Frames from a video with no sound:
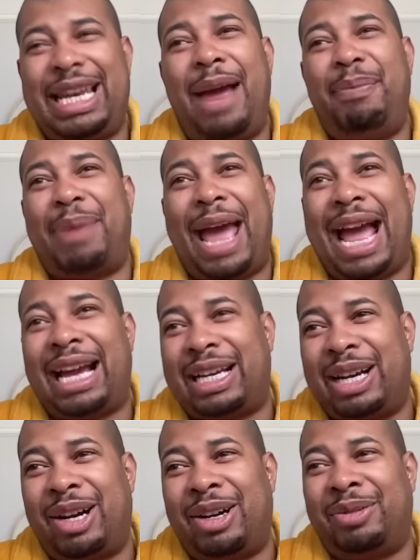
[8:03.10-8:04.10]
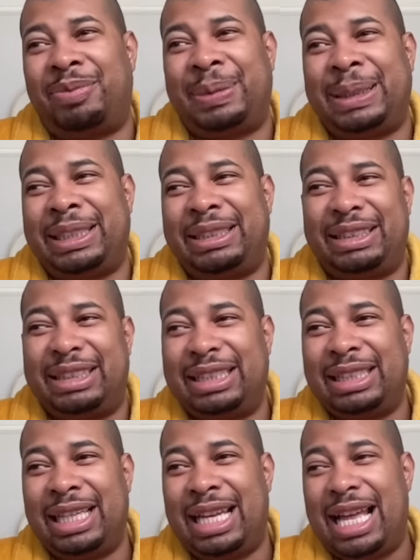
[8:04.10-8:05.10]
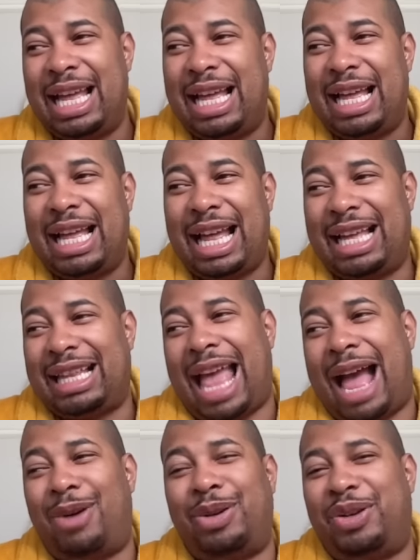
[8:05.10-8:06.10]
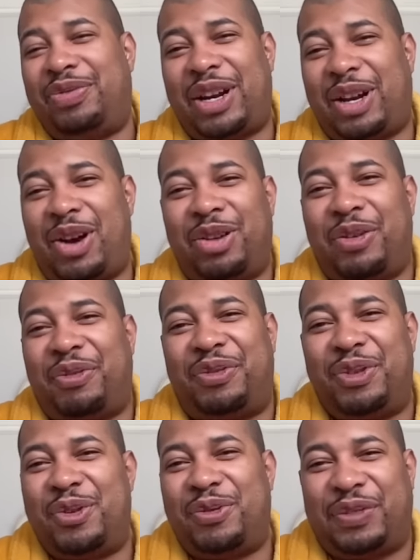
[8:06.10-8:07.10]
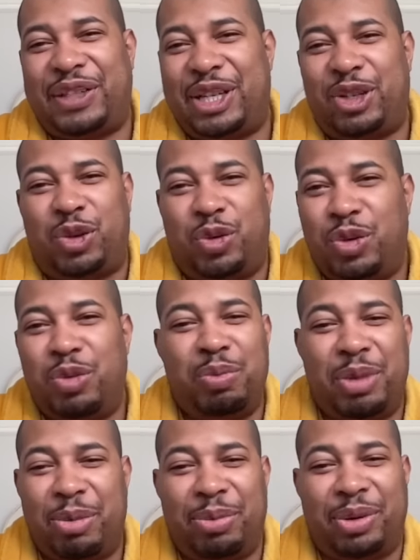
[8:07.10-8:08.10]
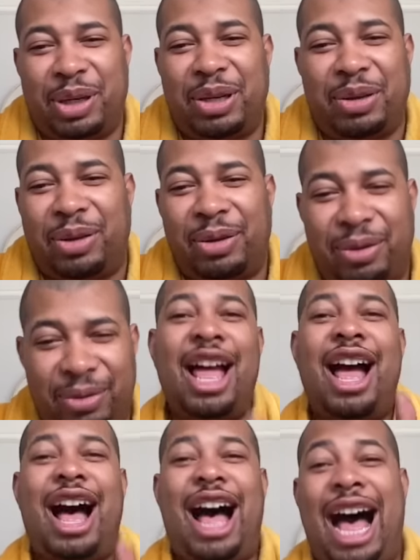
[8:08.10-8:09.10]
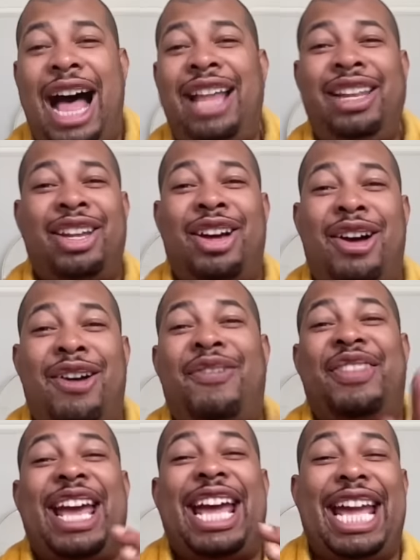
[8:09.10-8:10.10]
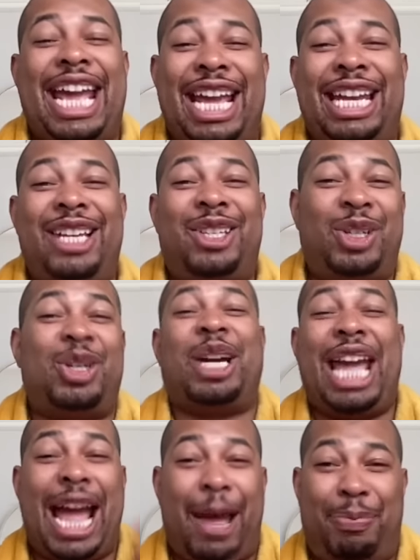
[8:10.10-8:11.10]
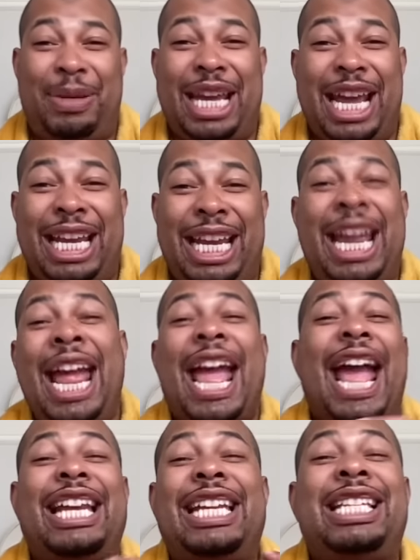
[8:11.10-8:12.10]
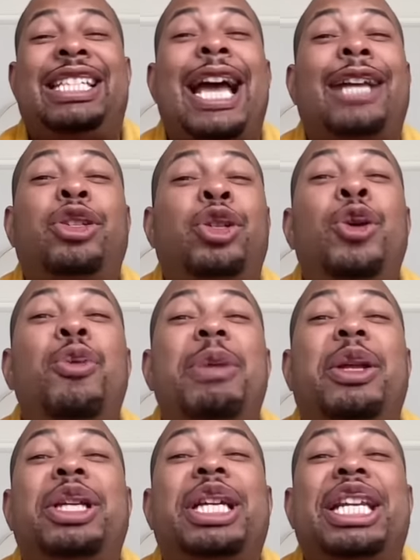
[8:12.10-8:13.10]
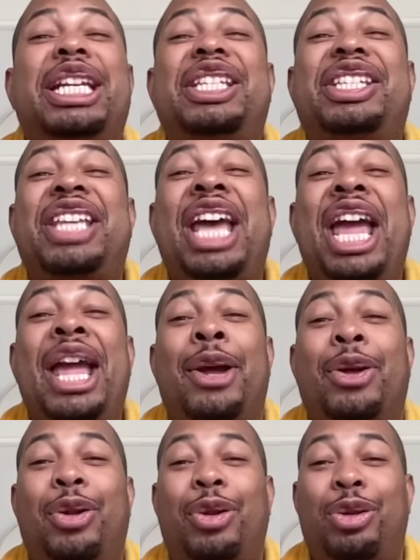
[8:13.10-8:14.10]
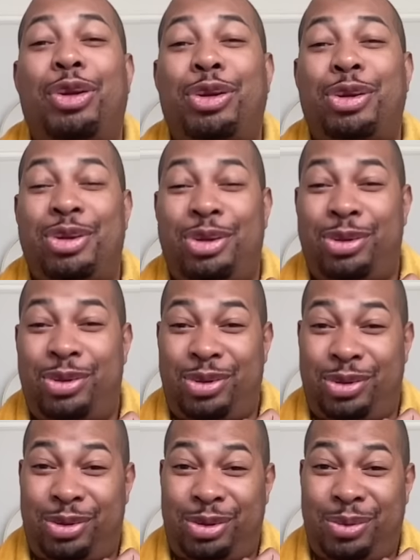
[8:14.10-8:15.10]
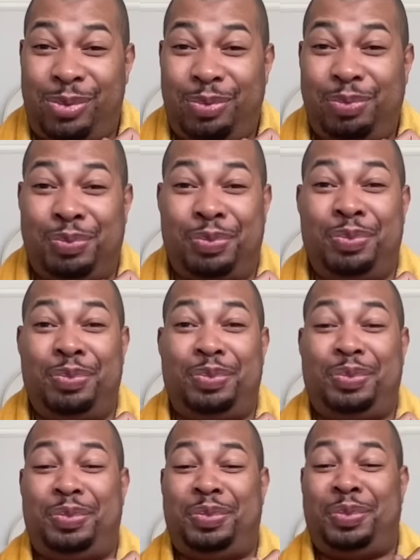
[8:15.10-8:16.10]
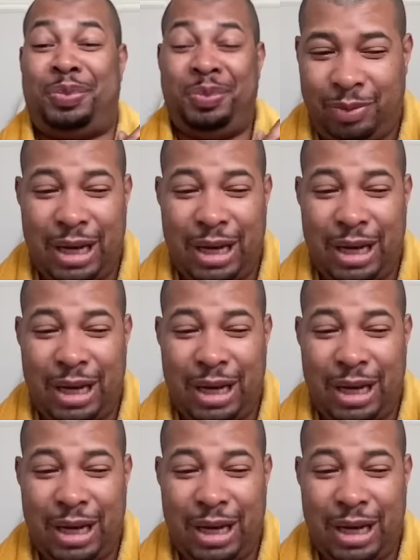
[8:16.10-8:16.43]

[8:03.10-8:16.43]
not backup, but I don't know if I call her a full-fledged group member either. I love that Eddie took Happy Eddie, and he's got 2 million in sales. Mm-hmm.